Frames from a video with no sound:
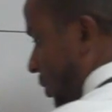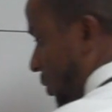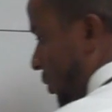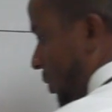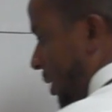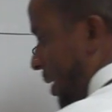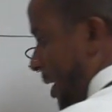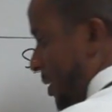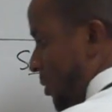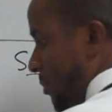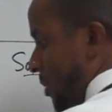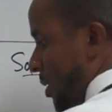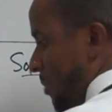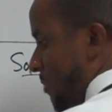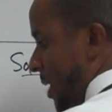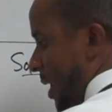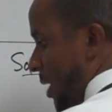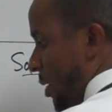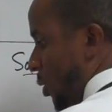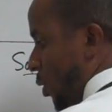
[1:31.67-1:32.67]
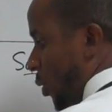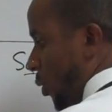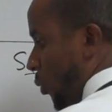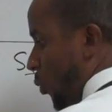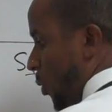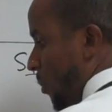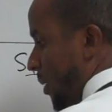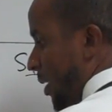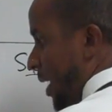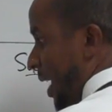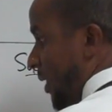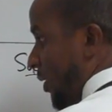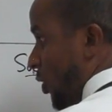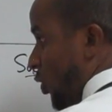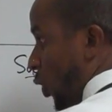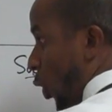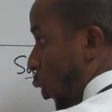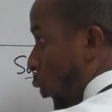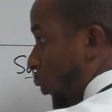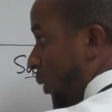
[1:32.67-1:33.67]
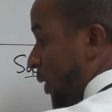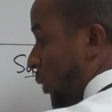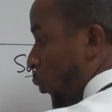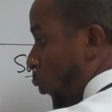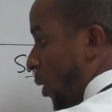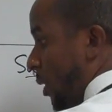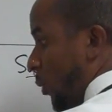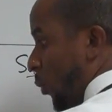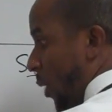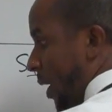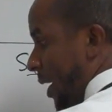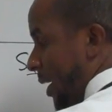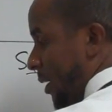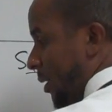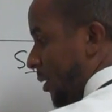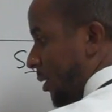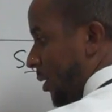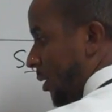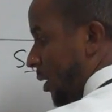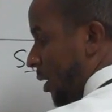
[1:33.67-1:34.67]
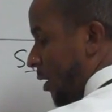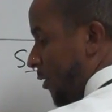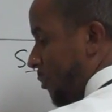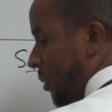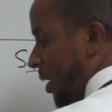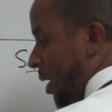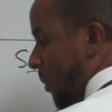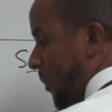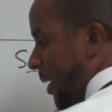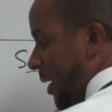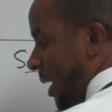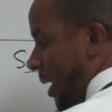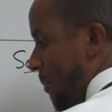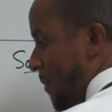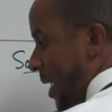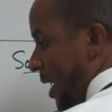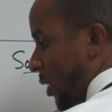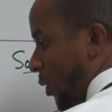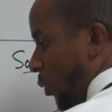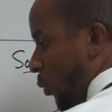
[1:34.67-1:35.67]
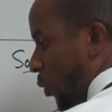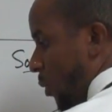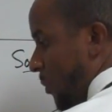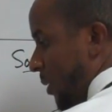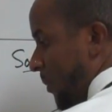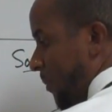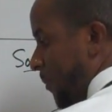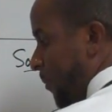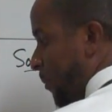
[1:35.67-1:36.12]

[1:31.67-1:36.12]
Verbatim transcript: You can either be a man or a woman, and there's only one way of becoming a man or a woman.